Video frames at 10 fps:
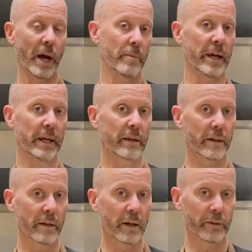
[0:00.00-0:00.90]
I make
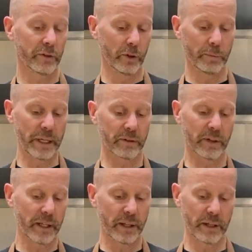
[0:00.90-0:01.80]
a soup that's
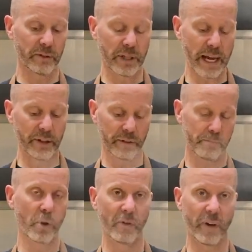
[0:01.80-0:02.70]
like this, that has a
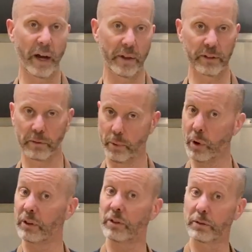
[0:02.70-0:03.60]
profile that
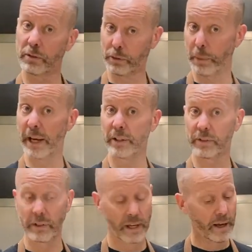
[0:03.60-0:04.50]
supports
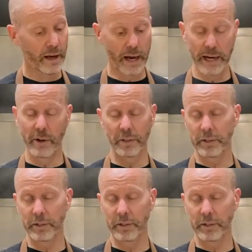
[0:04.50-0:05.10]
spice, I go to